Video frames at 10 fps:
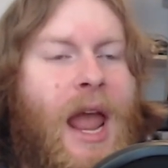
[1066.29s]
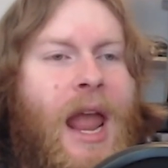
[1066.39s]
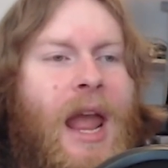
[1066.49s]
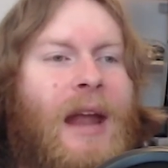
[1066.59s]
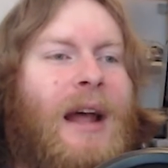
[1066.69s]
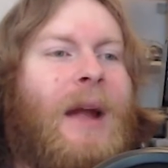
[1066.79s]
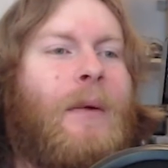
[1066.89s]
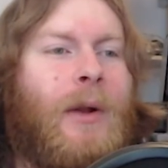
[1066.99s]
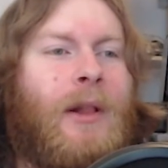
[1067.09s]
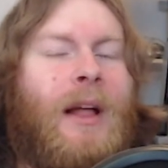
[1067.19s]
and I
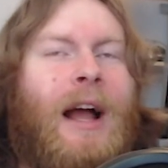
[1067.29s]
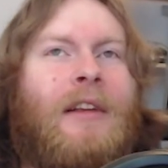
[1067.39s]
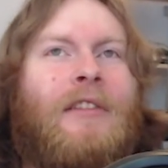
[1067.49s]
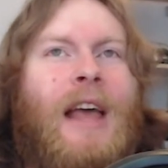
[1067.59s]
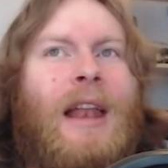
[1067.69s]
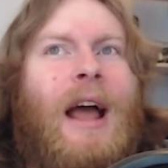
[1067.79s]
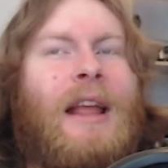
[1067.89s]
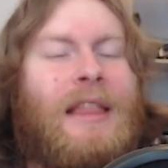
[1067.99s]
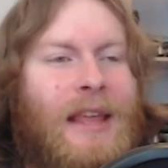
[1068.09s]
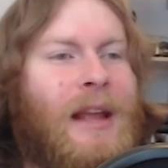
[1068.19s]
realized that
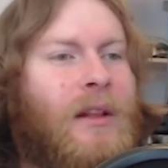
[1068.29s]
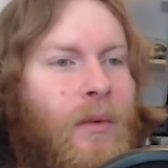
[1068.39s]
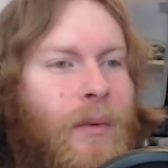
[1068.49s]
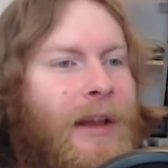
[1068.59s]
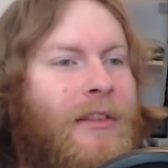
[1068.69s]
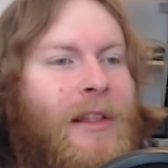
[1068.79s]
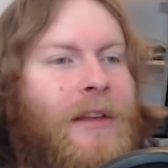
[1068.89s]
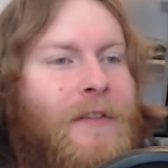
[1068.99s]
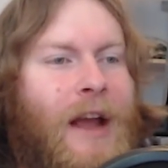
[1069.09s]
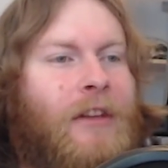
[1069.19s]
I think the reason
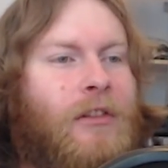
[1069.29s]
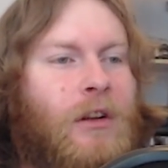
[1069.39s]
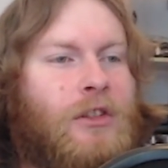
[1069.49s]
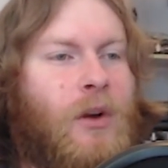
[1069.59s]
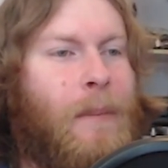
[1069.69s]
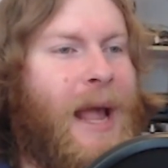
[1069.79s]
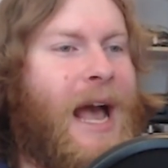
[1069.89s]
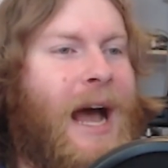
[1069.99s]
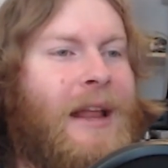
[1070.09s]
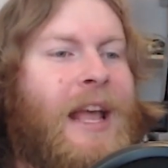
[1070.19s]
the effects look so
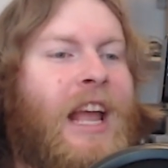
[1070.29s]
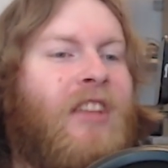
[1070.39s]
bad